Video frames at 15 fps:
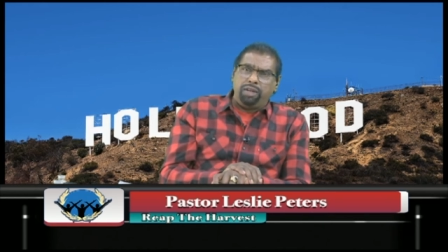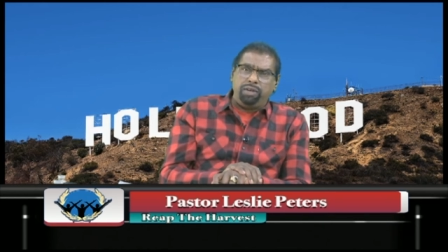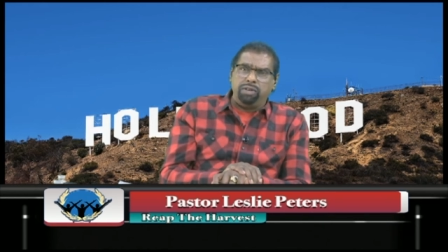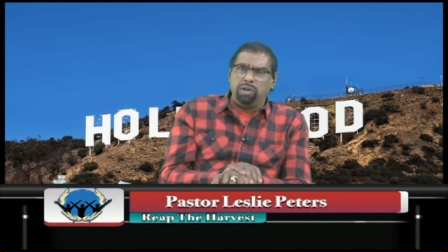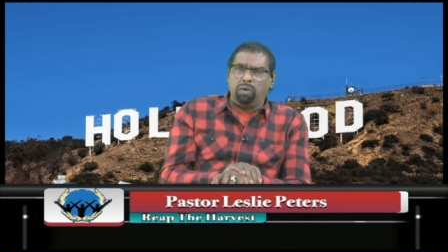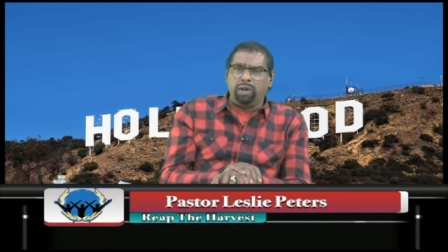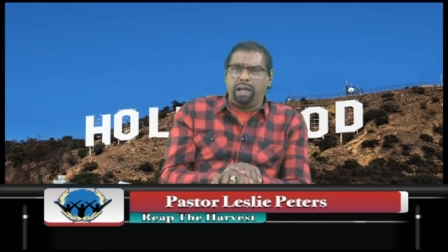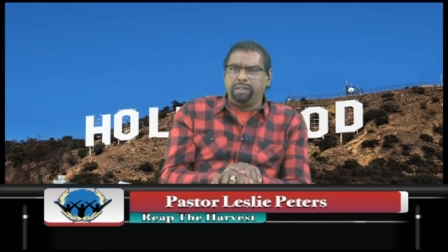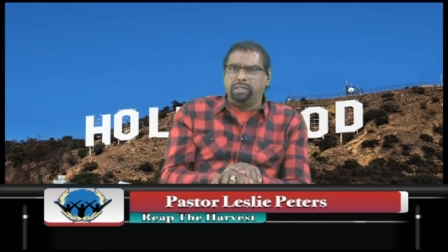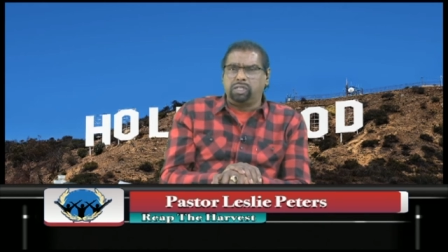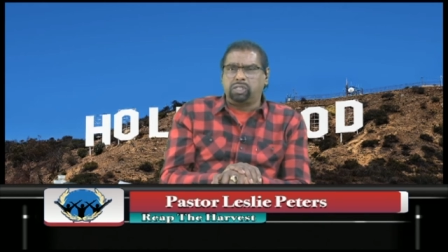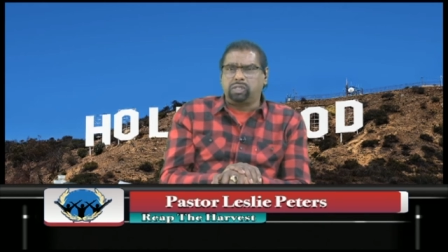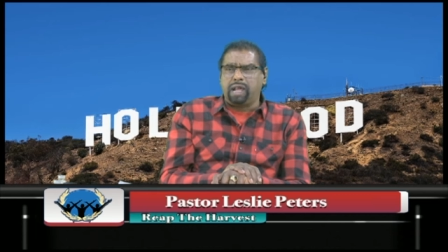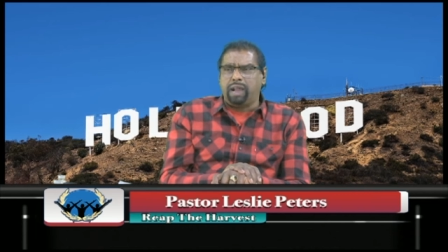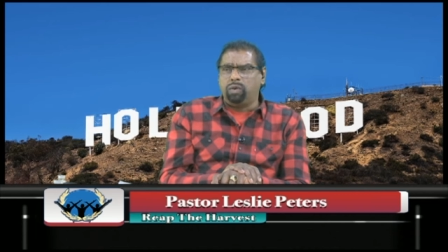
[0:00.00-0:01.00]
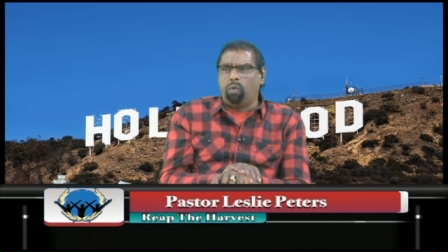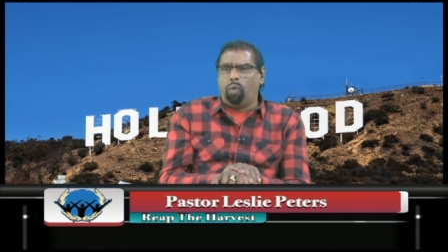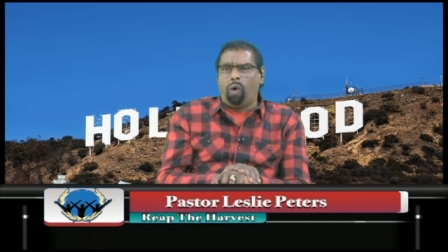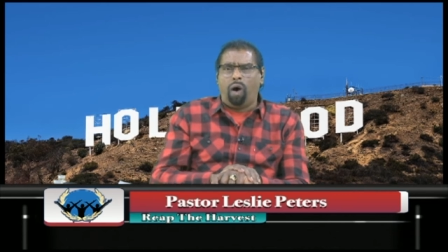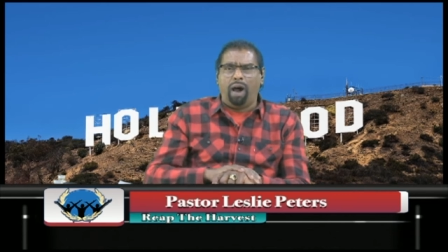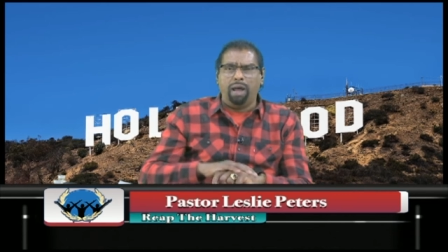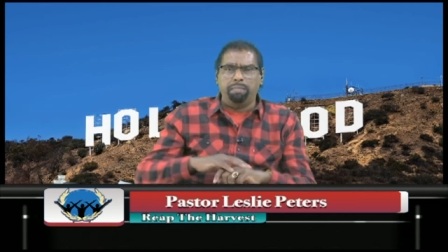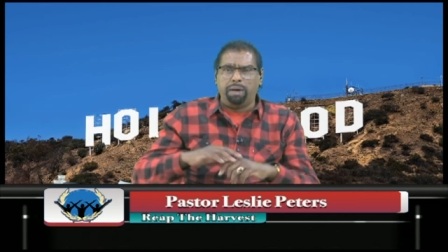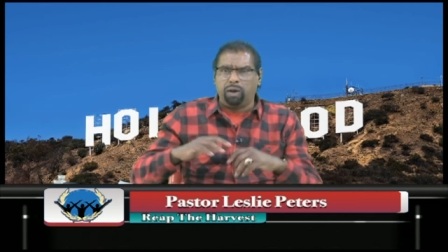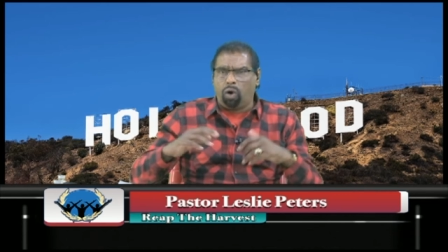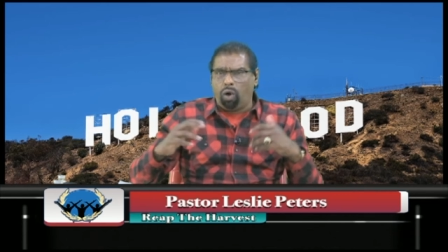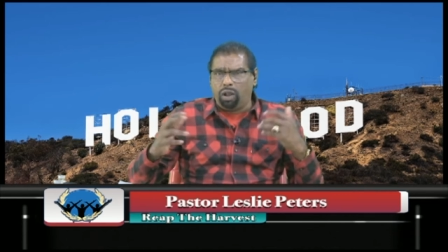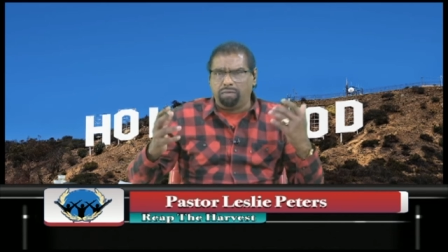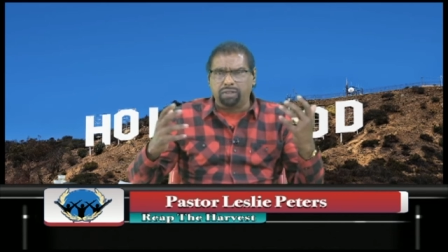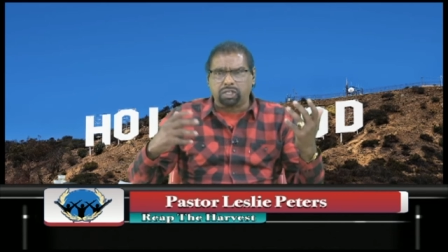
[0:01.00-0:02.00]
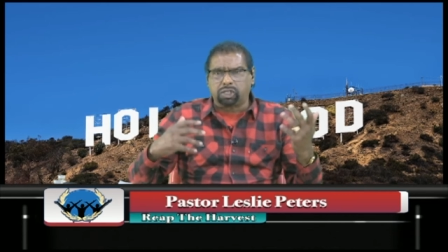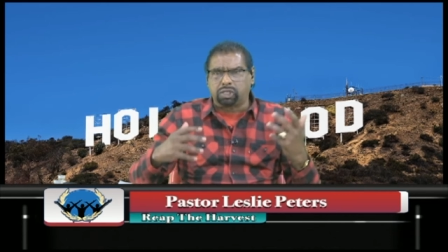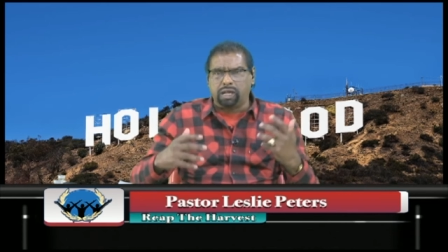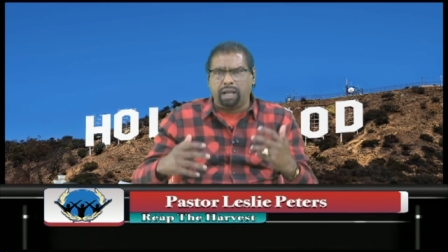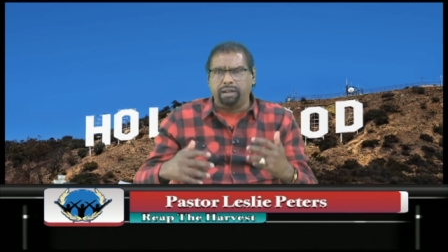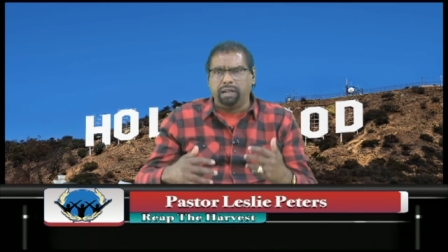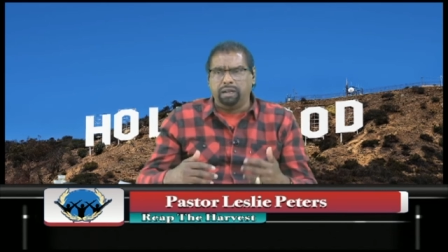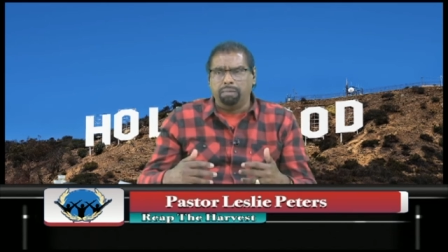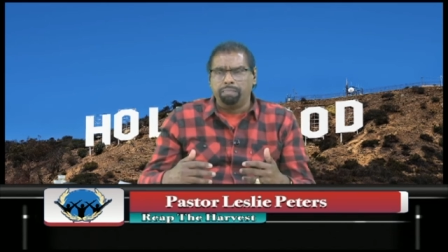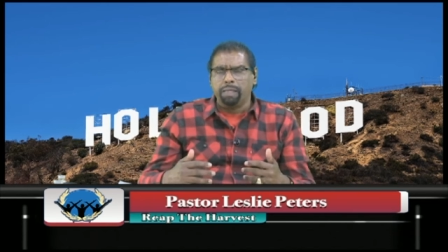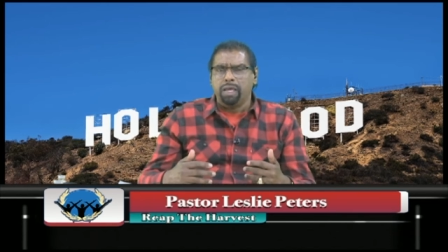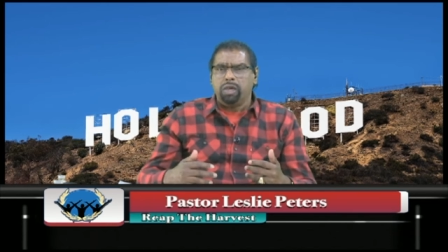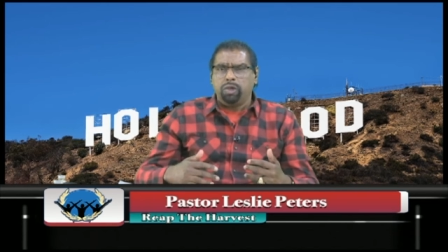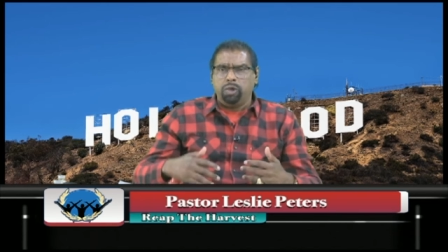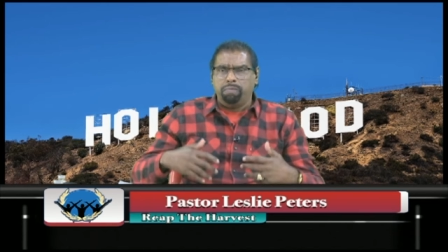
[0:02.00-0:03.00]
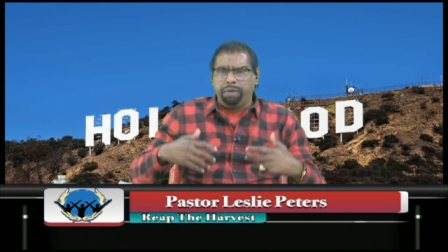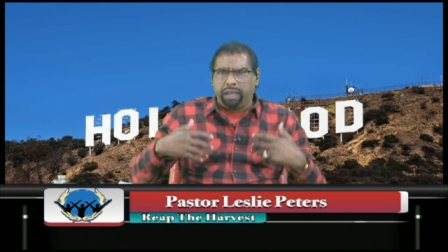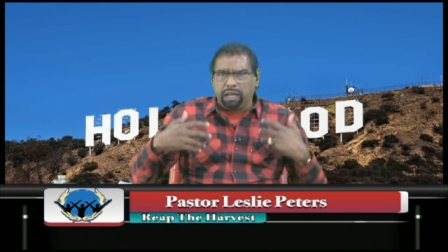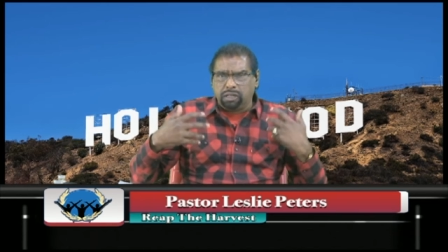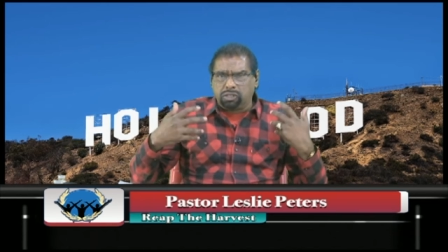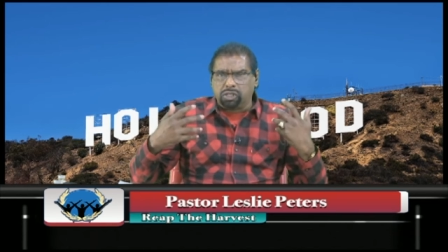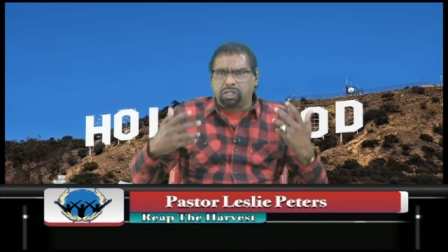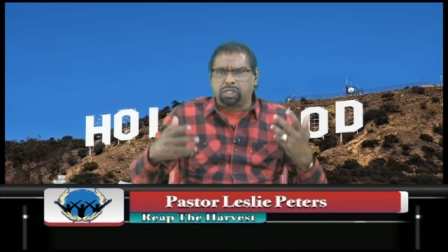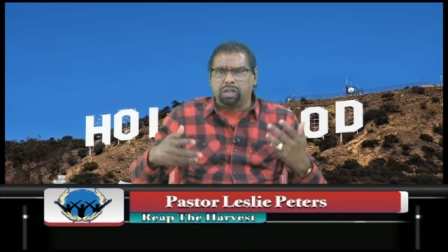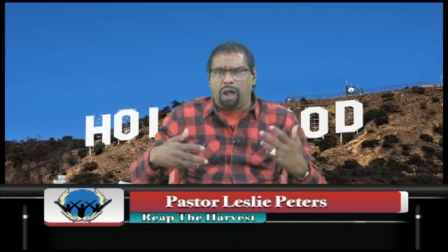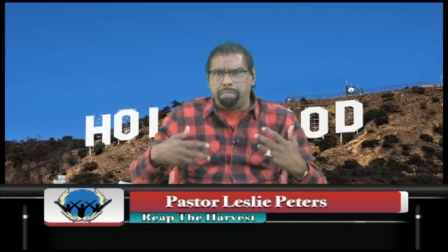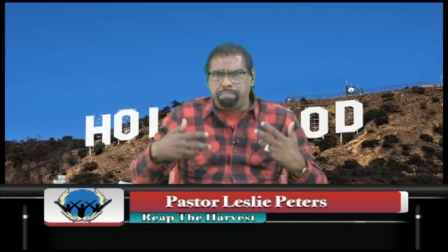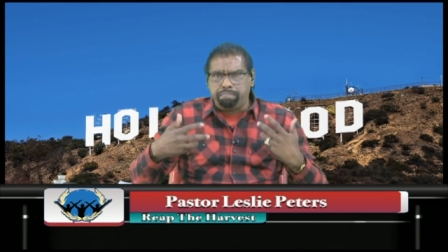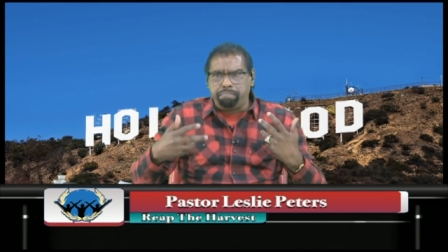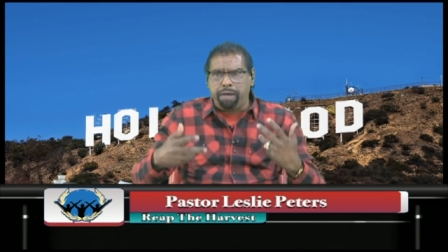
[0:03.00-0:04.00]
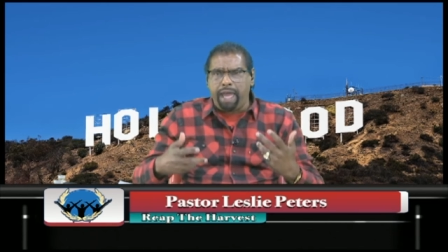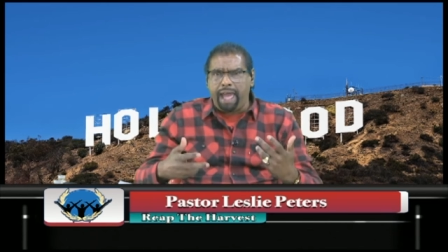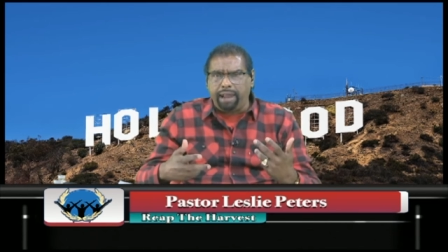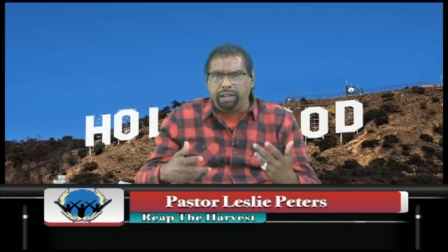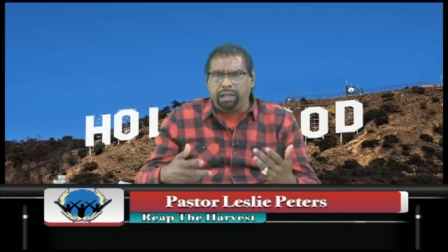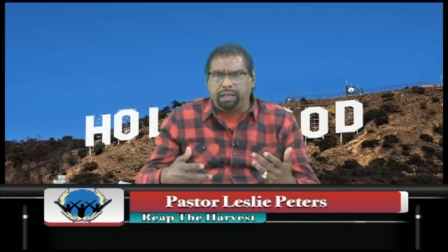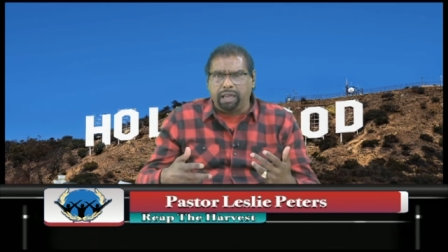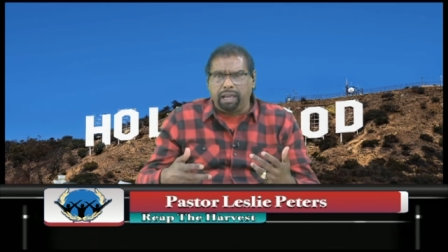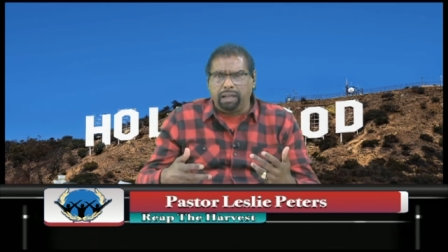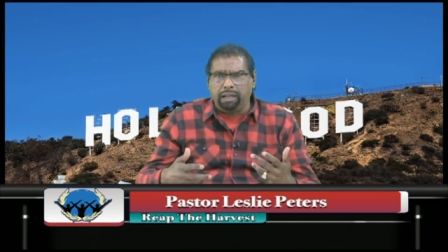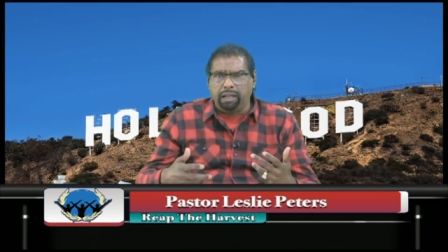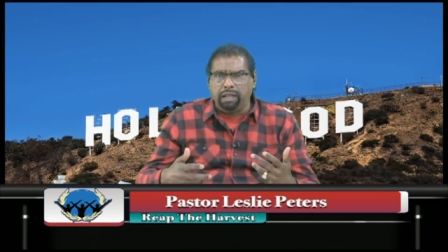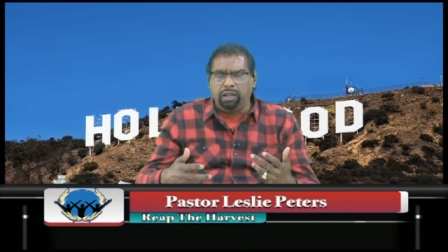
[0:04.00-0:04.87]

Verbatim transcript: you don't understand why, but all of a sudden you begin to start panicking.